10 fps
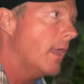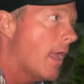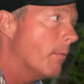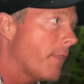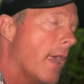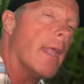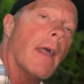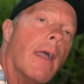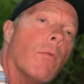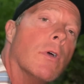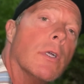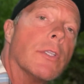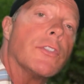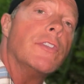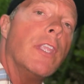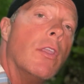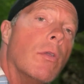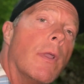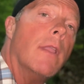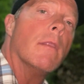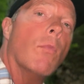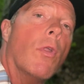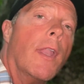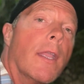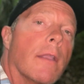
And with that, I will see you in the morning.